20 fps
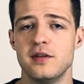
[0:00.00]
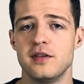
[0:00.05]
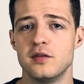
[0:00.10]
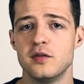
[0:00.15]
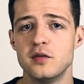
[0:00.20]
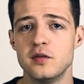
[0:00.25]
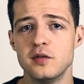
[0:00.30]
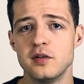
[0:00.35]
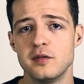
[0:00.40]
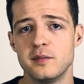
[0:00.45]
with
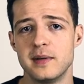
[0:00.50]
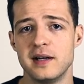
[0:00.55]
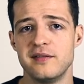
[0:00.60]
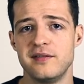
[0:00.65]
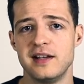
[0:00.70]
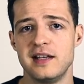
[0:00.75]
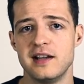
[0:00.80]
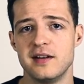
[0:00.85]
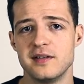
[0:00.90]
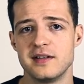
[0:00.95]
all of my
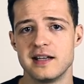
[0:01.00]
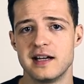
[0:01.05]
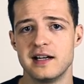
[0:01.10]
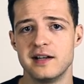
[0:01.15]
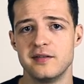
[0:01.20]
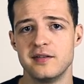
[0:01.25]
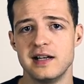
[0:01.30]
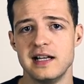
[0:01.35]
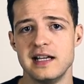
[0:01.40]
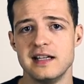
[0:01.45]
videos that
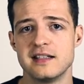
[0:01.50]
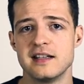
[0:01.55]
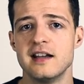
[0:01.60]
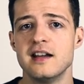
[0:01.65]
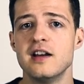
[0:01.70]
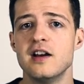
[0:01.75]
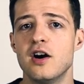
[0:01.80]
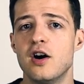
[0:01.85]
I release